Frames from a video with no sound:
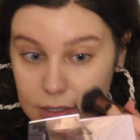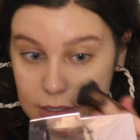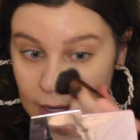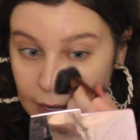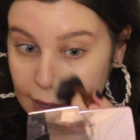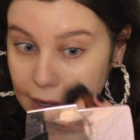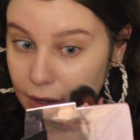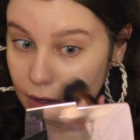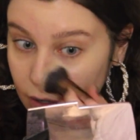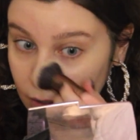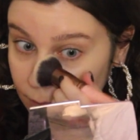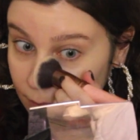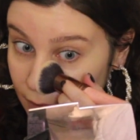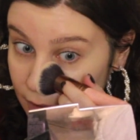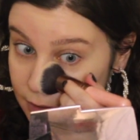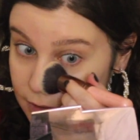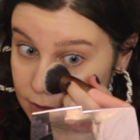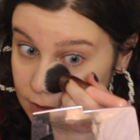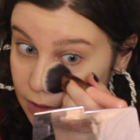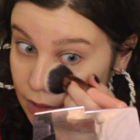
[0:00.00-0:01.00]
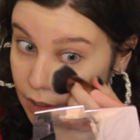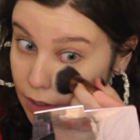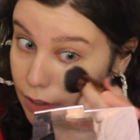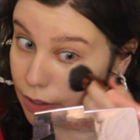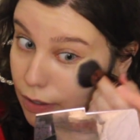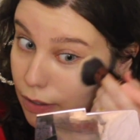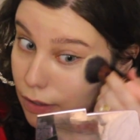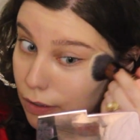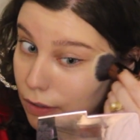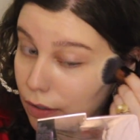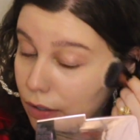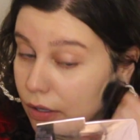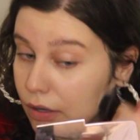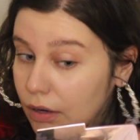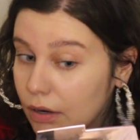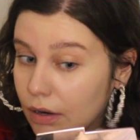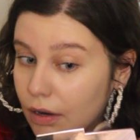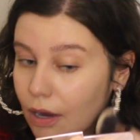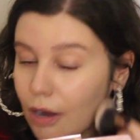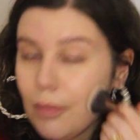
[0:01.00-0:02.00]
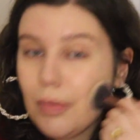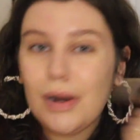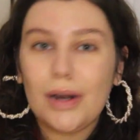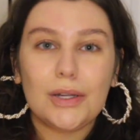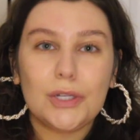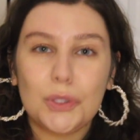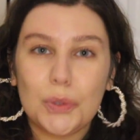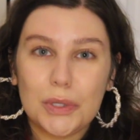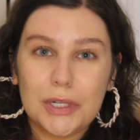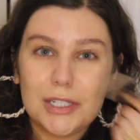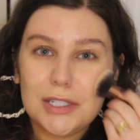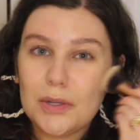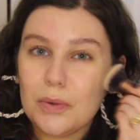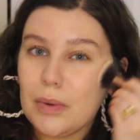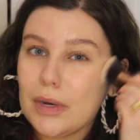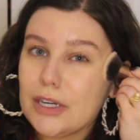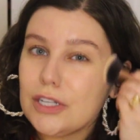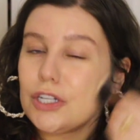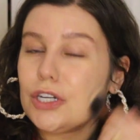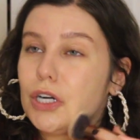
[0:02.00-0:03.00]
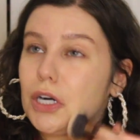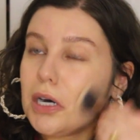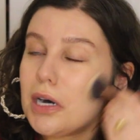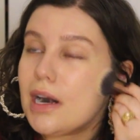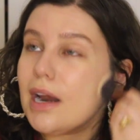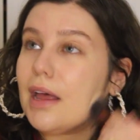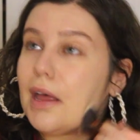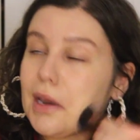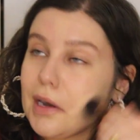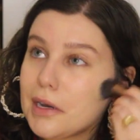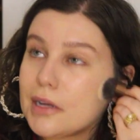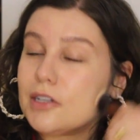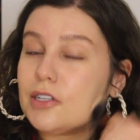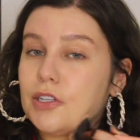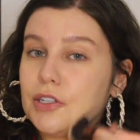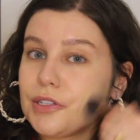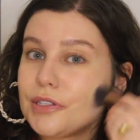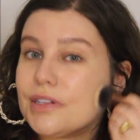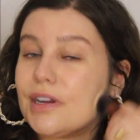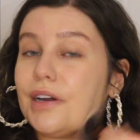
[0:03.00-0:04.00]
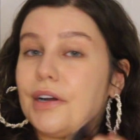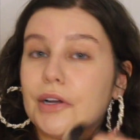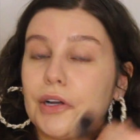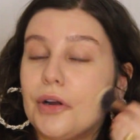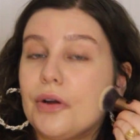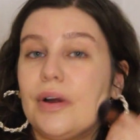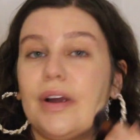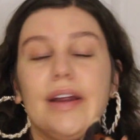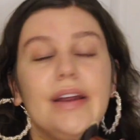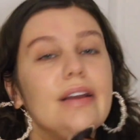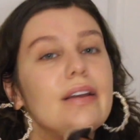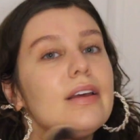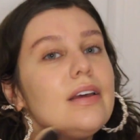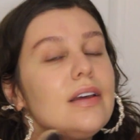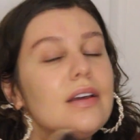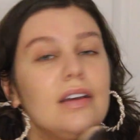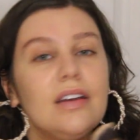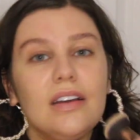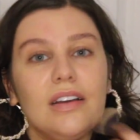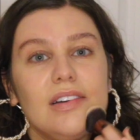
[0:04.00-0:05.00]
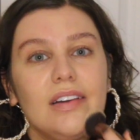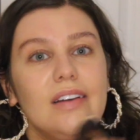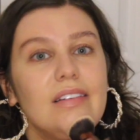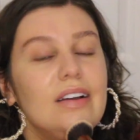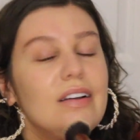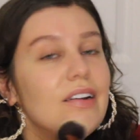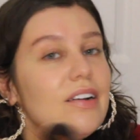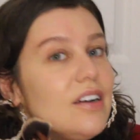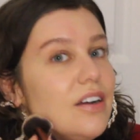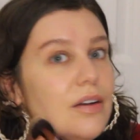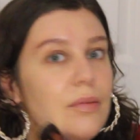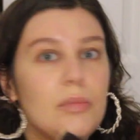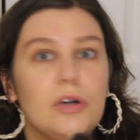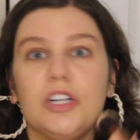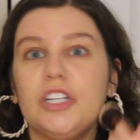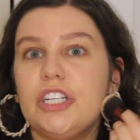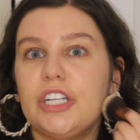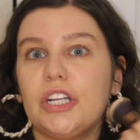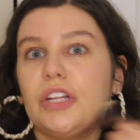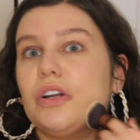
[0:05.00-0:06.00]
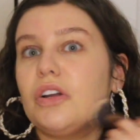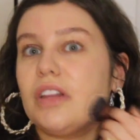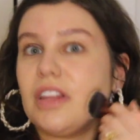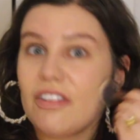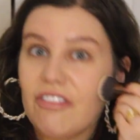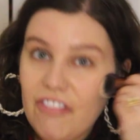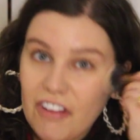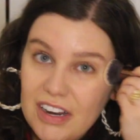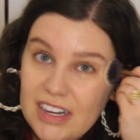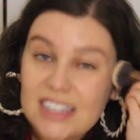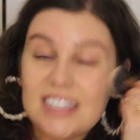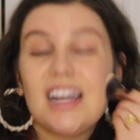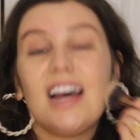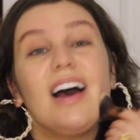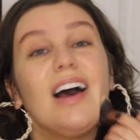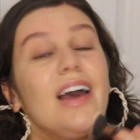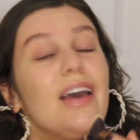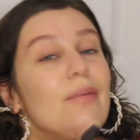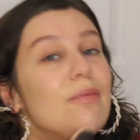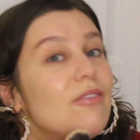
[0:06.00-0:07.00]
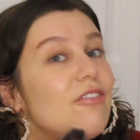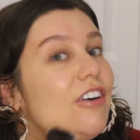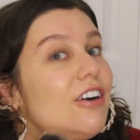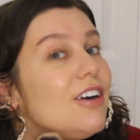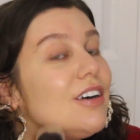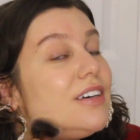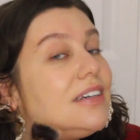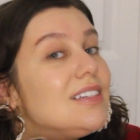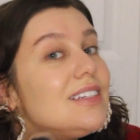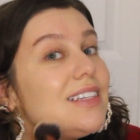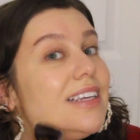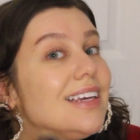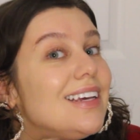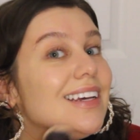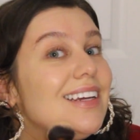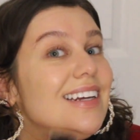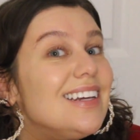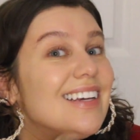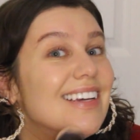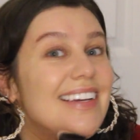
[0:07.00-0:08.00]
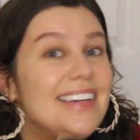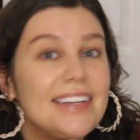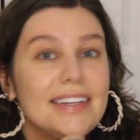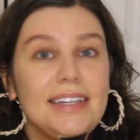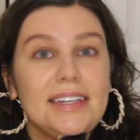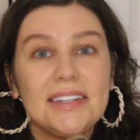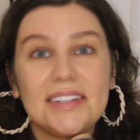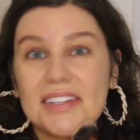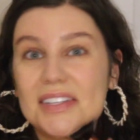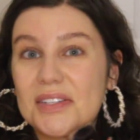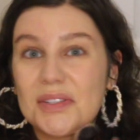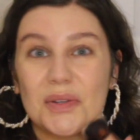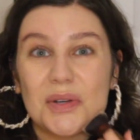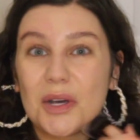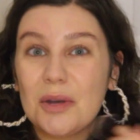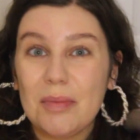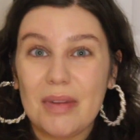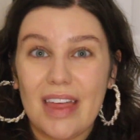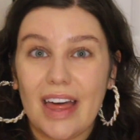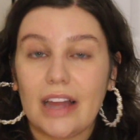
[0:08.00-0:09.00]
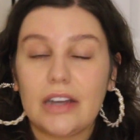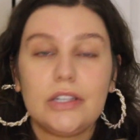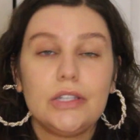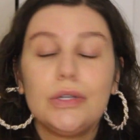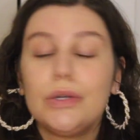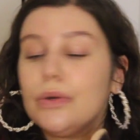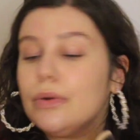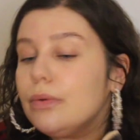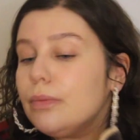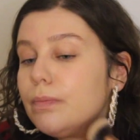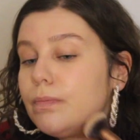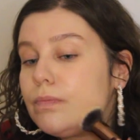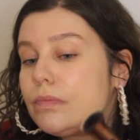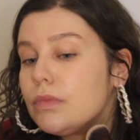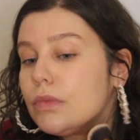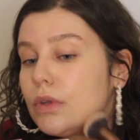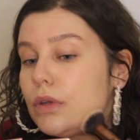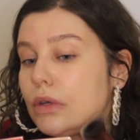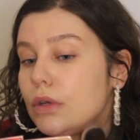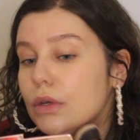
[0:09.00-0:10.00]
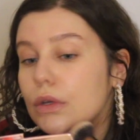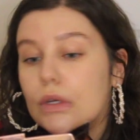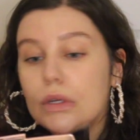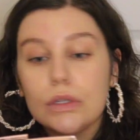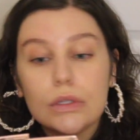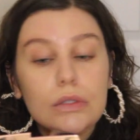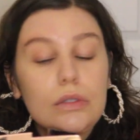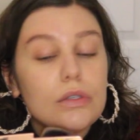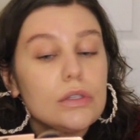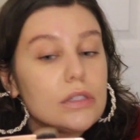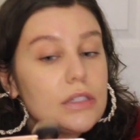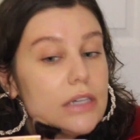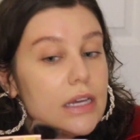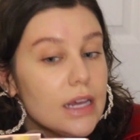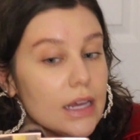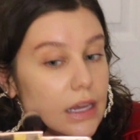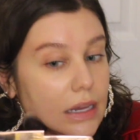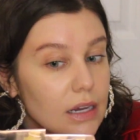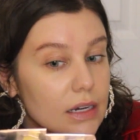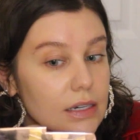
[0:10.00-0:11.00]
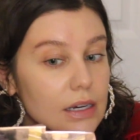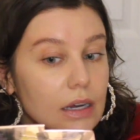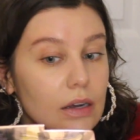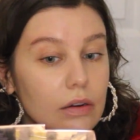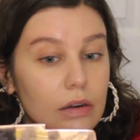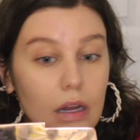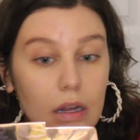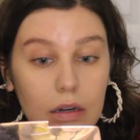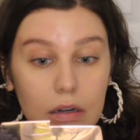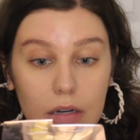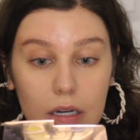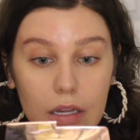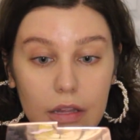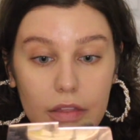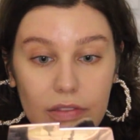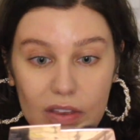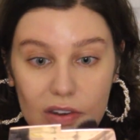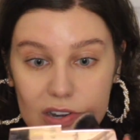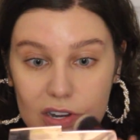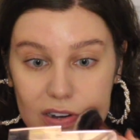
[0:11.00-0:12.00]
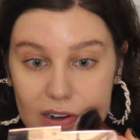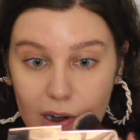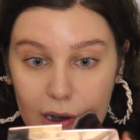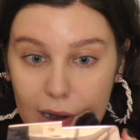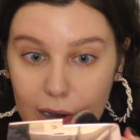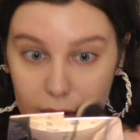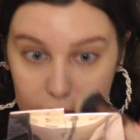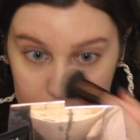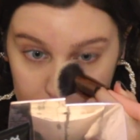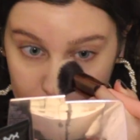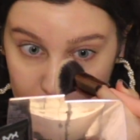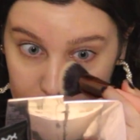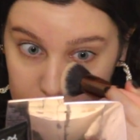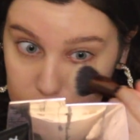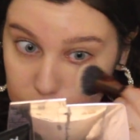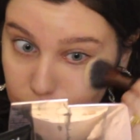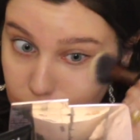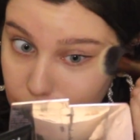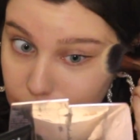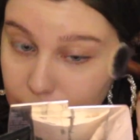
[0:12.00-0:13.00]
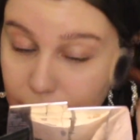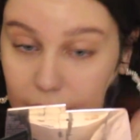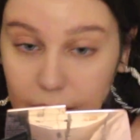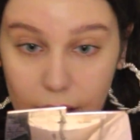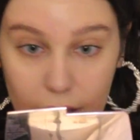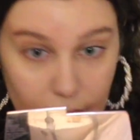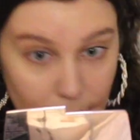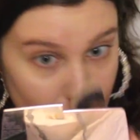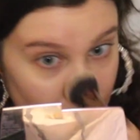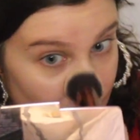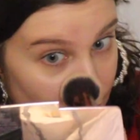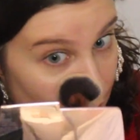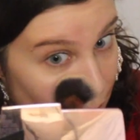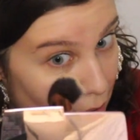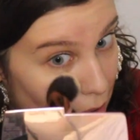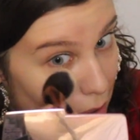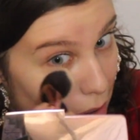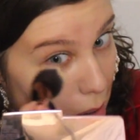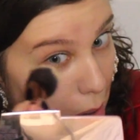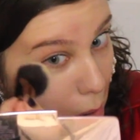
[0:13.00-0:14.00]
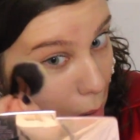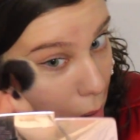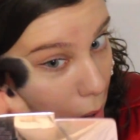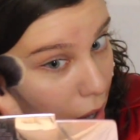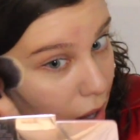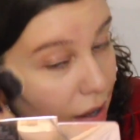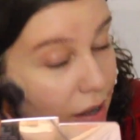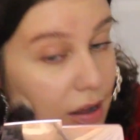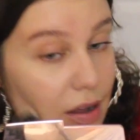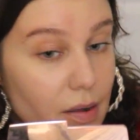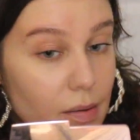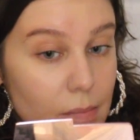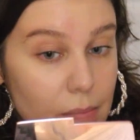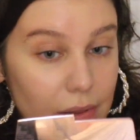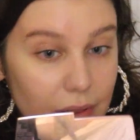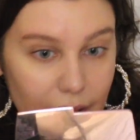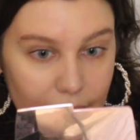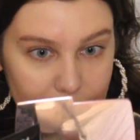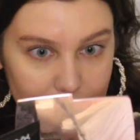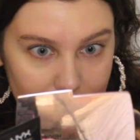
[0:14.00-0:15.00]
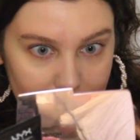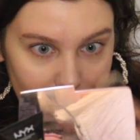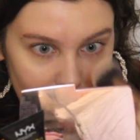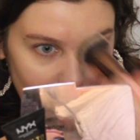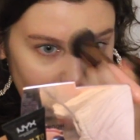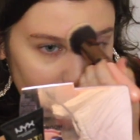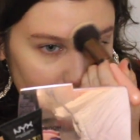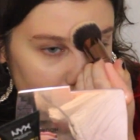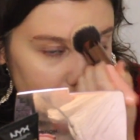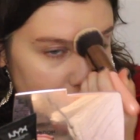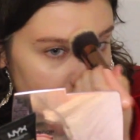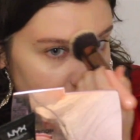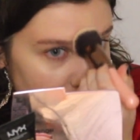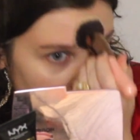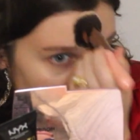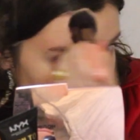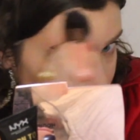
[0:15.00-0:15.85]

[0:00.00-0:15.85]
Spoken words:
to anger my skin. But also it's the winter and it's just not a great, particularly fun time for our skin. So it could be that too. So I'm just taking it down underneath the jaw to make sure we're really blended out.